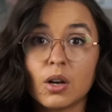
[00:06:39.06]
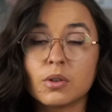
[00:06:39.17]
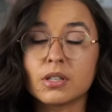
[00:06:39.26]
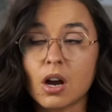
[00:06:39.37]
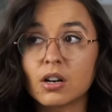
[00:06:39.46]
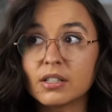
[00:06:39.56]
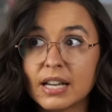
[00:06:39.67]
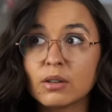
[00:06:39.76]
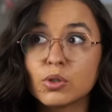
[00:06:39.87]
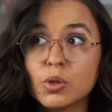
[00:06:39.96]
Oda's art
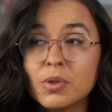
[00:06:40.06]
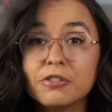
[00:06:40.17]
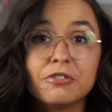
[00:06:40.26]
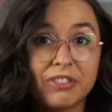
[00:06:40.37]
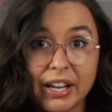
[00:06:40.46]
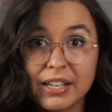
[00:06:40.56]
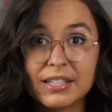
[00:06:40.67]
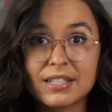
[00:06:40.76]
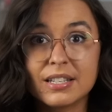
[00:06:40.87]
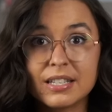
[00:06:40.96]
down to the
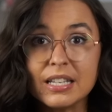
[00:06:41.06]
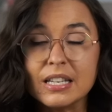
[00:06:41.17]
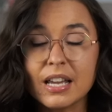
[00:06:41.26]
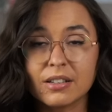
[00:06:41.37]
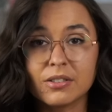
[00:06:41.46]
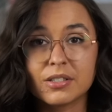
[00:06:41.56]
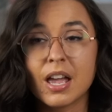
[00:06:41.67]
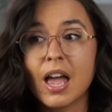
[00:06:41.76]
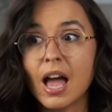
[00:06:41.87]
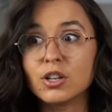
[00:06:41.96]
finest details
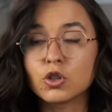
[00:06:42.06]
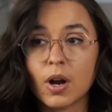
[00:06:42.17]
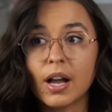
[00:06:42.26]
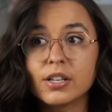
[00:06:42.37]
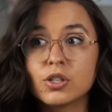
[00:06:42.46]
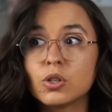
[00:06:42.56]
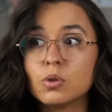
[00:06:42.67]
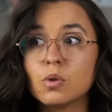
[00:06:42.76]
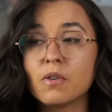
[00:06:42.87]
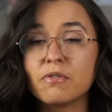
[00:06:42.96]
and tried
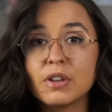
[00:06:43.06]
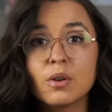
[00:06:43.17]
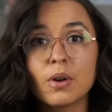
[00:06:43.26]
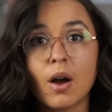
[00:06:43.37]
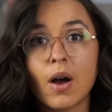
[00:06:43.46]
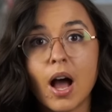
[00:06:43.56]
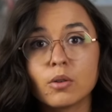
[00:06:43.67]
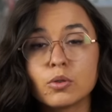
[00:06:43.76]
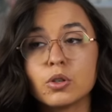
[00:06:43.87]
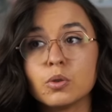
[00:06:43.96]
to figure out
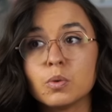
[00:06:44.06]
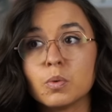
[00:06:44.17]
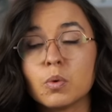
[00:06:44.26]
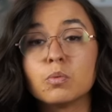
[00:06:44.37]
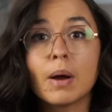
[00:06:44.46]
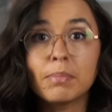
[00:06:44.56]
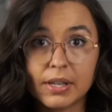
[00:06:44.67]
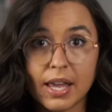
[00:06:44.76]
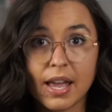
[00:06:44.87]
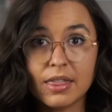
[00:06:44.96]
how to
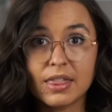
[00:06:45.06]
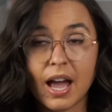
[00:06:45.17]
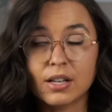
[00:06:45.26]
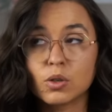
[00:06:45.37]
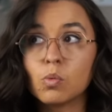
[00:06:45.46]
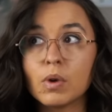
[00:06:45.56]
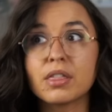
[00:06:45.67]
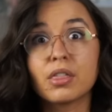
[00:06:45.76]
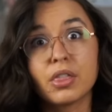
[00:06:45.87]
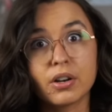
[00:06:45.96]
replicate that
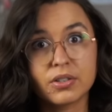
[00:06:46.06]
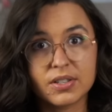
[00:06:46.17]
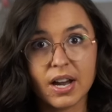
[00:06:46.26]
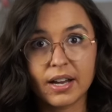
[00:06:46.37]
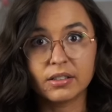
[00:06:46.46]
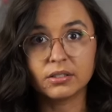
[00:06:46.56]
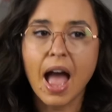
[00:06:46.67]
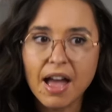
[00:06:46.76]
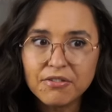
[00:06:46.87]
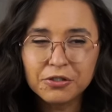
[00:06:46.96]
with their style.
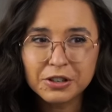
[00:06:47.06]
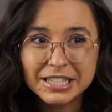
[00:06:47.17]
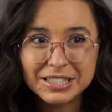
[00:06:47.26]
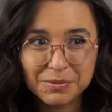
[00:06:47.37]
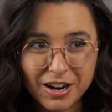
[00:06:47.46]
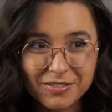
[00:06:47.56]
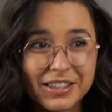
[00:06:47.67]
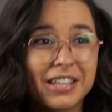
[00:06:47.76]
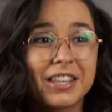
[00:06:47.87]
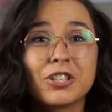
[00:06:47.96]
Every
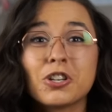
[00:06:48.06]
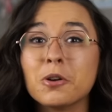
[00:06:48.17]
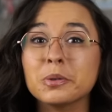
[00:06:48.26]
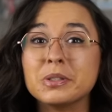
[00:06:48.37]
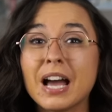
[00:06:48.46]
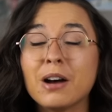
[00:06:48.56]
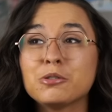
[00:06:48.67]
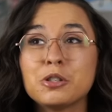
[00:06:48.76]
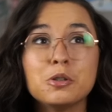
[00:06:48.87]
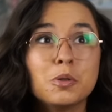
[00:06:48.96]
department that they showed,
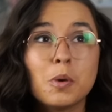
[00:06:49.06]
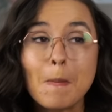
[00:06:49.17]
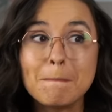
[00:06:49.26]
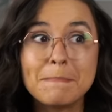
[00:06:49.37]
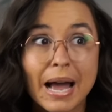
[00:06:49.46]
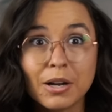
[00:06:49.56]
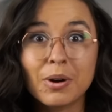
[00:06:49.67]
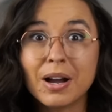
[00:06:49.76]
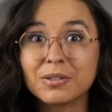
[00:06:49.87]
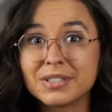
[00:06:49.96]
down to
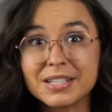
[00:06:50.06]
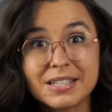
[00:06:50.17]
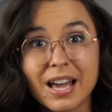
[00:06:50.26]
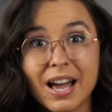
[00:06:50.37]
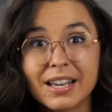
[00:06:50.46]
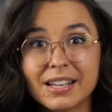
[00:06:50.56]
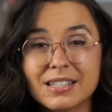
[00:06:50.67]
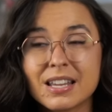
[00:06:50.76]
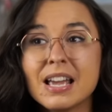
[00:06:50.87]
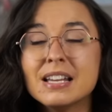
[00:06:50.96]
background
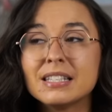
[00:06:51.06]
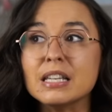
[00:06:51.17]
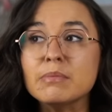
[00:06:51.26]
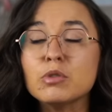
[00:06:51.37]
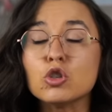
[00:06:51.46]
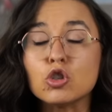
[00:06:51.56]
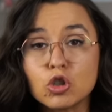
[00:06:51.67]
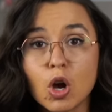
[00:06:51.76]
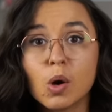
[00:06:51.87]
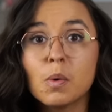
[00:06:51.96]
designs, seemed
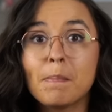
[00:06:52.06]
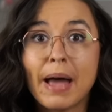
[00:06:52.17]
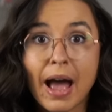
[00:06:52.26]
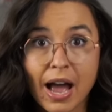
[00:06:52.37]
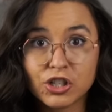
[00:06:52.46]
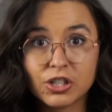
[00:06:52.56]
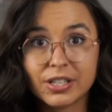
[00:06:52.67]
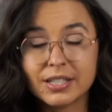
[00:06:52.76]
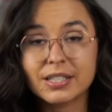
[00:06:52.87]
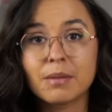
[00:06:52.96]
so
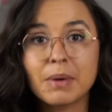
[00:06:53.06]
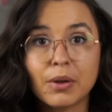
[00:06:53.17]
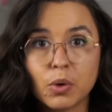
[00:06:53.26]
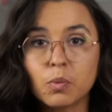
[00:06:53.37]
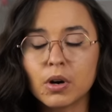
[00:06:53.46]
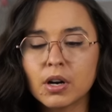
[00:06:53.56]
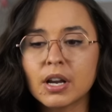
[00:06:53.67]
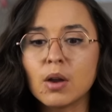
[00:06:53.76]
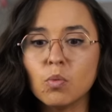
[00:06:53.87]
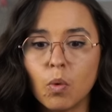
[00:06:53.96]
passionate about the work
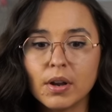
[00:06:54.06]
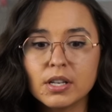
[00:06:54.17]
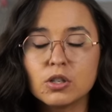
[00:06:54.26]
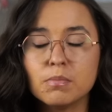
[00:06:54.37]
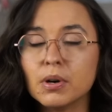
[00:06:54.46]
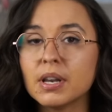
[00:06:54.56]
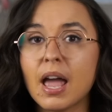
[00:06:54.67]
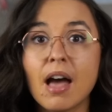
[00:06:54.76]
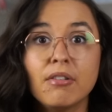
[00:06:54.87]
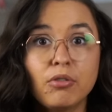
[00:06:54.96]
and wanted to put
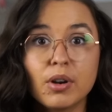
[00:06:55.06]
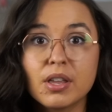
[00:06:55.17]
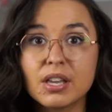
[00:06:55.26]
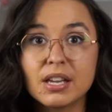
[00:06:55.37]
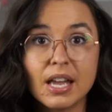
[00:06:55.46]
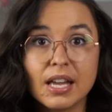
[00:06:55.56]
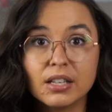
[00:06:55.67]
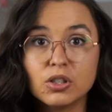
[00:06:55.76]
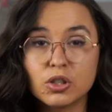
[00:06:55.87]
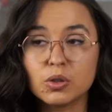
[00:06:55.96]
everything
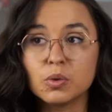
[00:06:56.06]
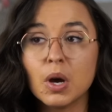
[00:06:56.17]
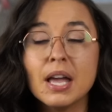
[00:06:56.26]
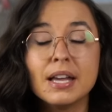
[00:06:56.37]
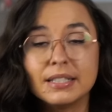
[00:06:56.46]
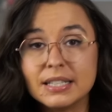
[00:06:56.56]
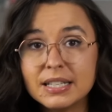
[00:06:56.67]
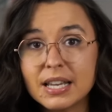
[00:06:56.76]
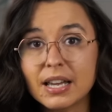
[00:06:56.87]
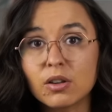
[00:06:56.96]
into
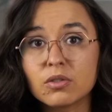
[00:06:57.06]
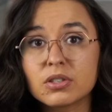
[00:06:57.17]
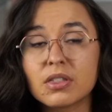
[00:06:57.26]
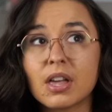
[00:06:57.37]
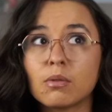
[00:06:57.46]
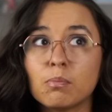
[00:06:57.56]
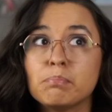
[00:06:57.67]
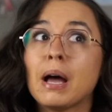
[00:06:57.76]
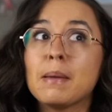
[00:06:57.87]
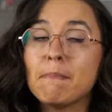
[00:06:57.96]
details that
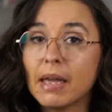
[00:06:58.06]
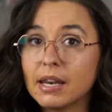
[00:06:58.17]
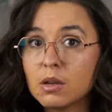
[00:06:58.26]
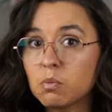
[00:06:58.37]
by many